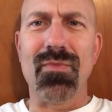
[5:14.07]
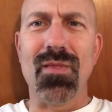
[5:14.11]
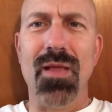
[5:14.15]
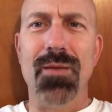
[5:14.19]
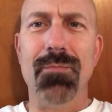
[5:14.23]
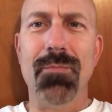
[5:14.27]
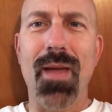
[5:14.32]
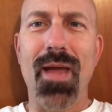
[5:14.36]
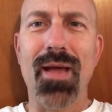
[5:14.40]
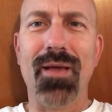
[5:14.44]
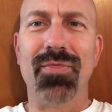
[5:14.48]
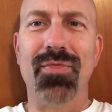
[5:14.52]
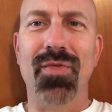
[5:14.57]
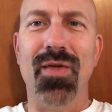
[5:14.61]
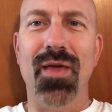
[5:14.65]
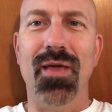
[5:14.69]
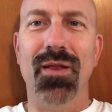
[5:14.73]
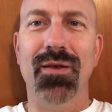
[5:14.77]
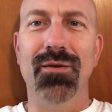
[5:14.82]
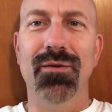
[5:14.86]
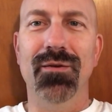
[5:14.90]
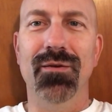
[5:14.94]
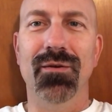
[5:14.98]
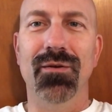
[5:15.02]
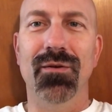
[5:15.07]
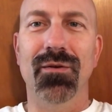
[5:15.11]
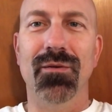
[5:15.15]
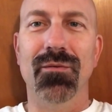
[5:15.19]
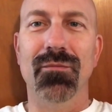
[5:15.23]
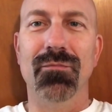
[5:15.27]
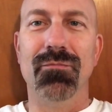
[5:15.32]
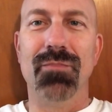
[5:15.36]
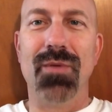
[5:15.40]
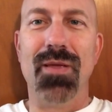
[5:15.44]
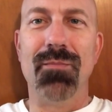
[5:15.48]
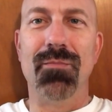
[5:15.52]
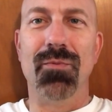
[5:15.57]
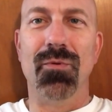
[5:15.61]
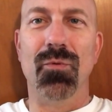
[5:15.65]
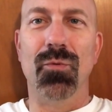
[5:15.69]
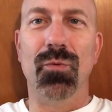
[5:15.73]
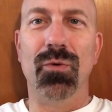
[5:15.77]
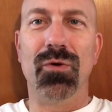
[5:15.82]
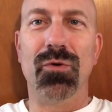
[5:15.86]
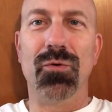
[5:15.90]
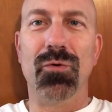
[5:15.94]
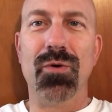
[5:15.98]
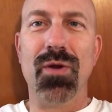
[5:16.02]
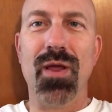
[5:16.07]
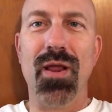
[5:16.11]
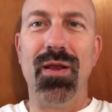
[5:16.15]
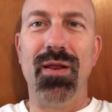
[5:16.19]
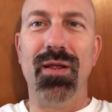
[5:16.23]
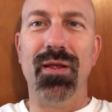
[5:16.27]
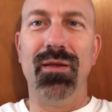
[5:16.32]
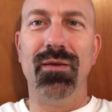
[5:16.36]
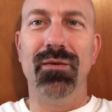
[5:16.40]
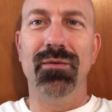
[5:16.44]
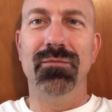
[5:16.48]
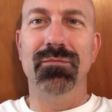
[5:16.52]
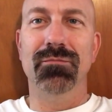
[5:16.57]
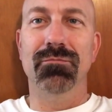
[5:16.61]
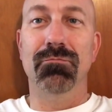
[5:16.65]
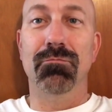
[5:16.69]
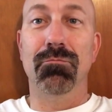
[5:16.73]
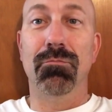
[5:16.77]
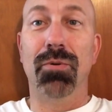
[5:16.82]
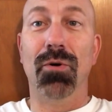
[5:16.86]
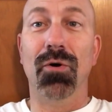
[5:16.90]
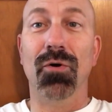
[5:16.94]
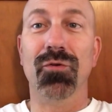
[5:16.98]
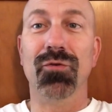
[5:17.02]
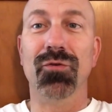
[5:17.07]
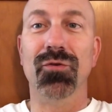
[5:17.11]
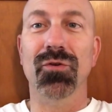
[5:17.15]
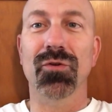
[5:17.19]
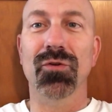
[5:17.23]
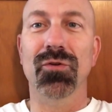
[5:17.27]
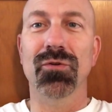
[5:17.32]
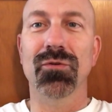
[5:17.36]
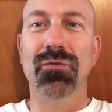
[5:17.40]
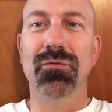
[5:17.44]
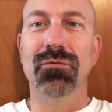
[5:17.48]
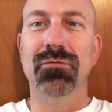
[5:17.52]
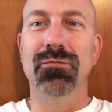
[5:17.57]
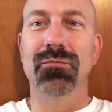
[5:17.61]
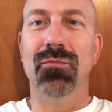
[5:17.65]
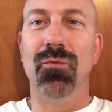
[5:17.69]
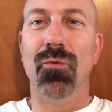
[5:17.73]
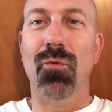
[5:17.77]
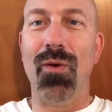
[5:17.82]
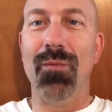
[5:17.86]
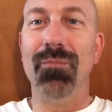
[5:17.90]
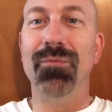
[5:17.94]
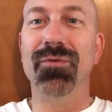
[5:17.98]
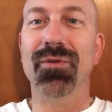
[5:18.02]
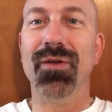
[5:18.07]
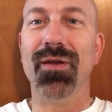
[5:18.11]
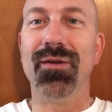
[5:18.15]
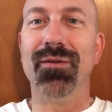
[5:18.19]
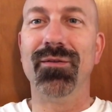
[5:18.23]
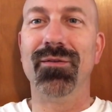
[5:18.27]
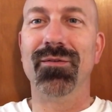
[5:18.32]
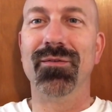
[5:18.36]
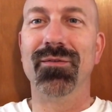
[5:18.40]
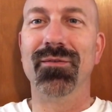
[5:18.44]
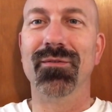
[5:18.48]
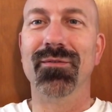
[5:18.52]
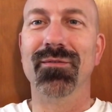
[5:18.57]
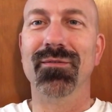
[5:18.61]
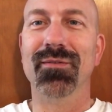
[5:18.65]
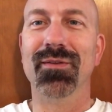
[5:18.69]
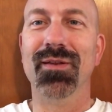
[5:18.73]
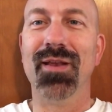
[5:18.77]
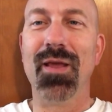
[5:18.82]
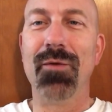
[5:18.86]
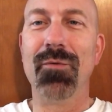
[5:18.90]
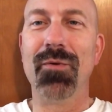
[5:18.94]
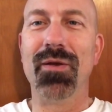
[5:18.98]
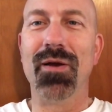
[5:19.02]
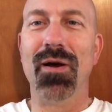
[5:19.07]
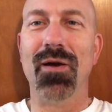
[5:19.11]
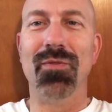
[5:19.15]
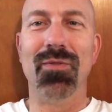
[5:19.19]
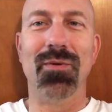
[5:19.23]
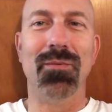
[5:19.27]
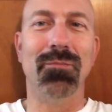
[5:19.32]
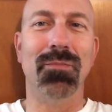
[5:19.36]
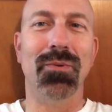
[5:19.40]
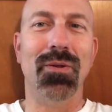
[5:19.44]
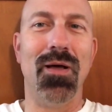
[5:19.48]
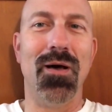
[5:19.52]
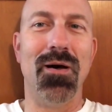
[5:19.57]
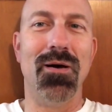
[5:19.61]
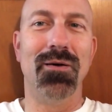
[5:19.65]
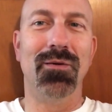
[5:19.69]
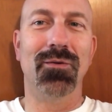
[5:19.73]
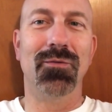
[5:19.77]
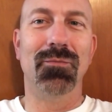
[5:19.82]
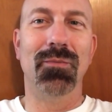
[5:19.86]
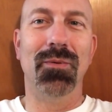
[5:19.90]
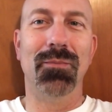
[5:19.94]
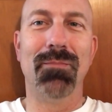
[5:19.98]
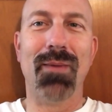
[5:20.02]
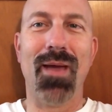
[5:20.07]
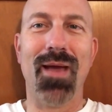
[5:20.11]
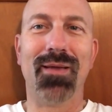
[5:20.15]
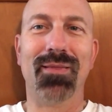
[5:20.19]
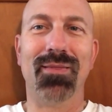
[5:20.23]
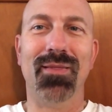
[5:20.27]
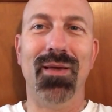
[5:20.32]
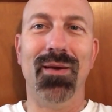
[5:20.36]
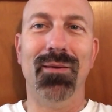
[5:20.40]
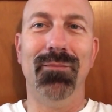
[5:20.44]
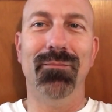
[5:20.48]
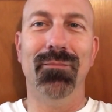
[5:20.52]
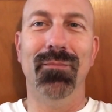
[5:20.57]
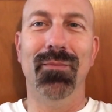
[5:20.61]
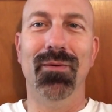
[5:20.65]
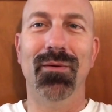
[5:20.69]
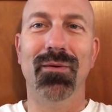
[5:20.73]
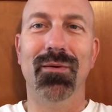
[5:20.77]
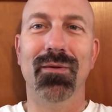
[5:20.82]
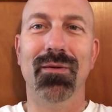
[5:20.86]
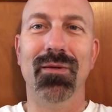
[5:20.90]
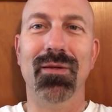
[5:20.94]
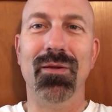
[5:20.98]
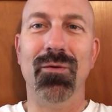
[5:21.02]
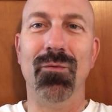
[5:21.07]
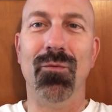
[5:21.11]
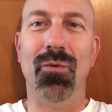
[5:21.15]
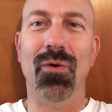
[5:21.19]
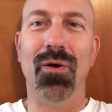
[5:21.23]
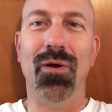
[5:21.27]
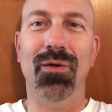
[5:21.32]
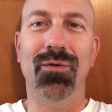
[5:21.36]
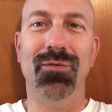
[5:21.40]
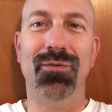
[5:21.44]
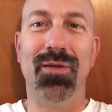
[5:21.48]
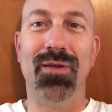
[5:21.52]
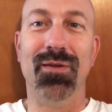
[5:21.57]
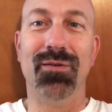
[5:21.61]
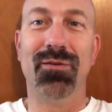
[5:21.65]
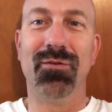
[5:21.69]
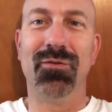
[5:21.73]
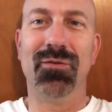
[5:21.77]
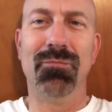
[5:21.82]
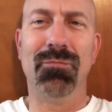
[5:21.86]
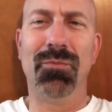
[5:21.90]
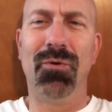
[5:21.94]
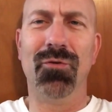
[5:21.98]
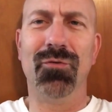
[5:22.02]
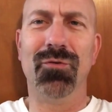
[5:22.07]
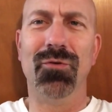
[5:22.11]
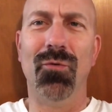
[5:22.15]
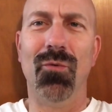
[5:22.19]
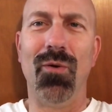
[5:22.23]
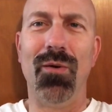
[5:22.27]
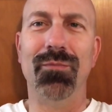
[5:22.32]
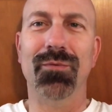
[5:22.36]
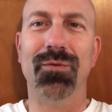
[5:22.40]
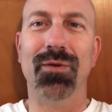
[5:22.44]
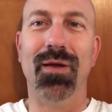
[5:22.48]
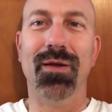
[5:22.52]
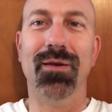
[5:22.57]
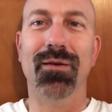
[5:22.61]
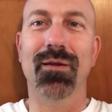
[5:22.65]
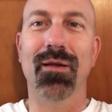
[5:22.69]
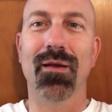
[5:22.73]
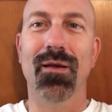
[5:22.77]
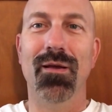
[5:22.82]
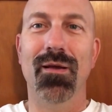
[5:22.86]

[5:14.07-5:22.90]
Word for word: and back then, people were creating personal websites. Today we call them blogs, but back then it was a just a personal website.